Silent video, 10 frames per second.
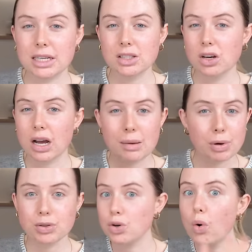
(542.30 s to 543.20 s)
and TikTok, I
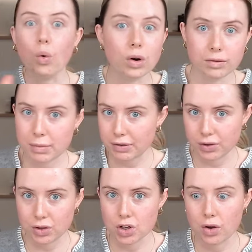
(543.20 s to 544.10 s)
post all of my
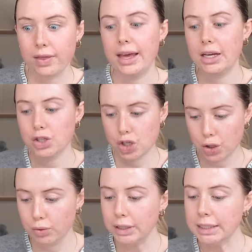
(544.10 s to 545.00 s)
food on there too.